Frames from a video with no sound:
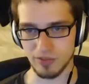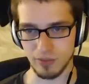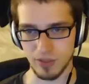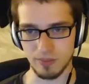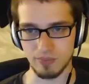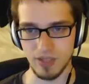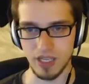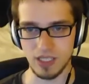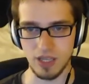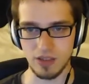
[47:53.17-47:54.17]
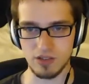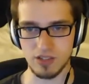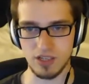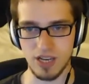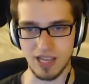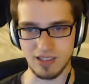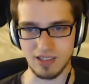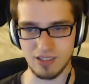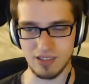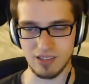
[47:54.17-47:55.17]
for me. Then there's the
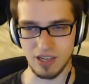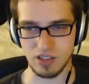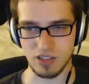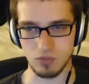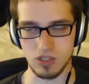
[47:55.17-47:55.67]
next section,